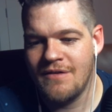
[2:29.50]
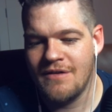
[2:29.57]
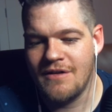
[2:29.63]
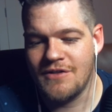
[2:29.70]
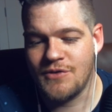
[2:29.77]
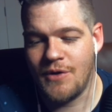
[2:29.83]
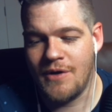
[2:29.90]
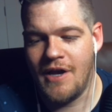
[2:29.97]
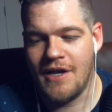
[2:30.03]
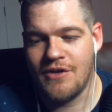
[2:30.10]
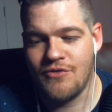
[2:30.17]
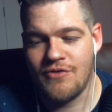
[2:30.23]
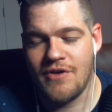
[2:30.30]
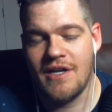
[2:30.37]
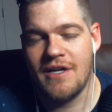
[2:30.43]
so I
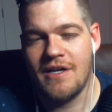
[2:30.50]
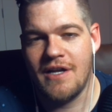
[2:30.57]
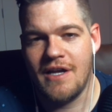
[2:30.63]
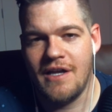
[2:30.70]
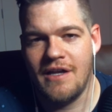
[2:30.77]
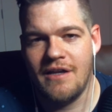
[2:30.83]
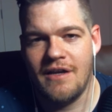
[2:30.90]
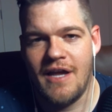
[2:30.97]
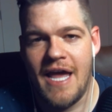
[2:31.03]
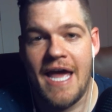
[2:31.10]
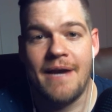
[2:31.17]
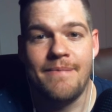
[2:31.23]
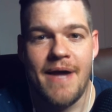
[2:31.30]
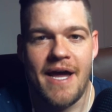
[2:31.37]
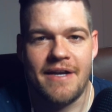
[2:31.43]
created a
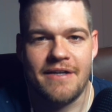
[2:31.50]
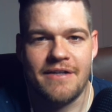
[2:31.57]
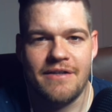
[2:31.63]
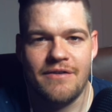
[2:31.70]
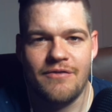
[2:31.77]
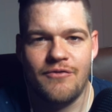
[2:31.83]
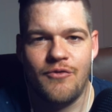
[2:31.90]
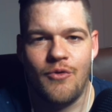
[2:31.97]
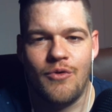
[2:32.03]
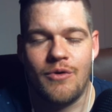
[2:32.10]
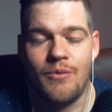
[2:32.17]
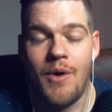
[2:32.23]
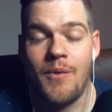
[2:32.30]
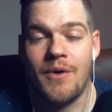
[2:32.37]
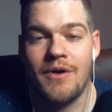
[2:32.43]
animatic for
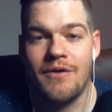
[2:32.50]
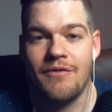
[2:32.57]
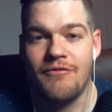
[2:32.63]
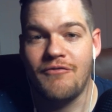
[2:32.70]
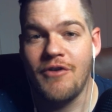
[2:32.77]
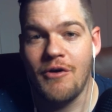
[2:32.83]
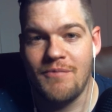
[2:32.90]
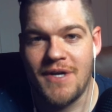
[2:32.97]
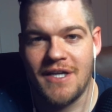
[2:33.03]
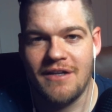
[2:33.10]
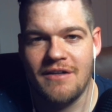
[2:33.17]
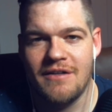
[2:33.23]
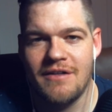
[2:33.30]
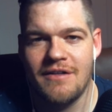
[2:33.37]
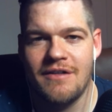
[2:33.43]
what we're filming
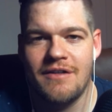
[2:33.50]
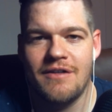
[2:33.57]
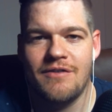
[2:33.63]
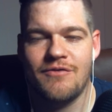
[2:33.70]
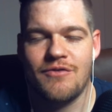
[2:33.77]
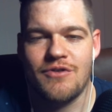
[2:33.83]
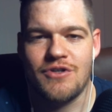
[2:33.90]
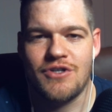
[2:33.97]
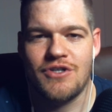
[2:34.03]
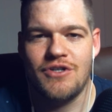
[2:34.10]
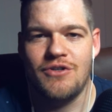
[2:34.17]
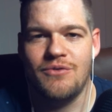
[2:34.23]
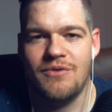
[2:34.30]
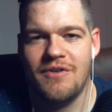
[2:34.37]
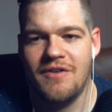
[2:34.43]
for the
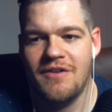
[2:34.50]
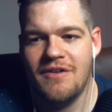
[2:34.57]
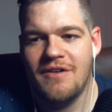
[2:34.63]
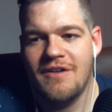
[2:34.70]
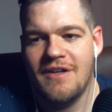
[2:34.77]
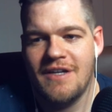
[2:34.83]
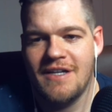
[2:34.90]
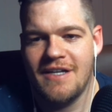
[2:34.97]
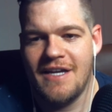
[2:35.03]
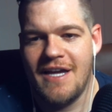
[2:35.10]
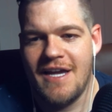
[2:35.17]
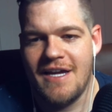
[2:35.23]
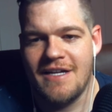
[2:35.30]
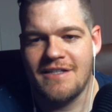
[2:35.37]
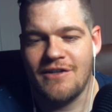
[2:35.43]
shoot,
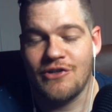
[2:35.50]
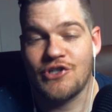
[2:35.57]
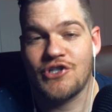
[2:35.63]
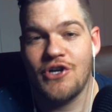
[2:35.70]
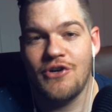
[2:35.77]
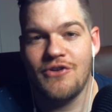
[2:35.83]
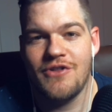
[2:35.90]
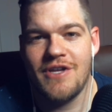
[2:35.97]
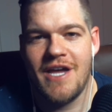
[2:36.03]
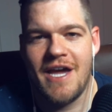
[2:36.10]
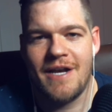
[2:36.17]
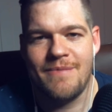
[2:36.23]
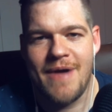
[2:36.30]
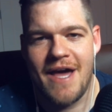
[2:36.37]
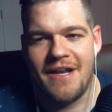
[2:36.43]
and I'll show you the
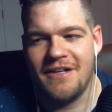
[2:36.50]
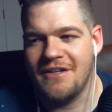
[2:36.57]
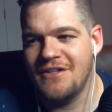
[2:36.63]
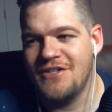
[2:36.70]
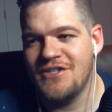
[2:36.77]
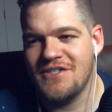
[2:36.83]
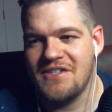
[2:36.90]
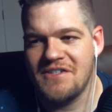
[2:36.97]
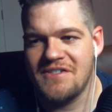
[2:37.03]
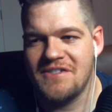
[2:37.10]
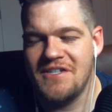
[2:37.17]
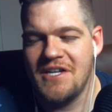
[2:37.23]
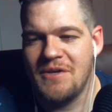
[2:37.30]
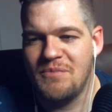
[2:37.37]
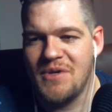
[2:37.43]
animatic, just a
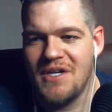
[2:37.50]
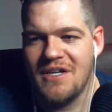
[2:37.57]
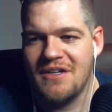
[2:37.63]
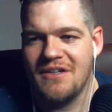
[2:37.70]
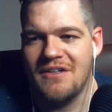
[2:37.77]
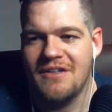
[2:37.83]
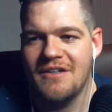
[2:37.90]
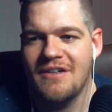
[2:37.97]
sneak peek.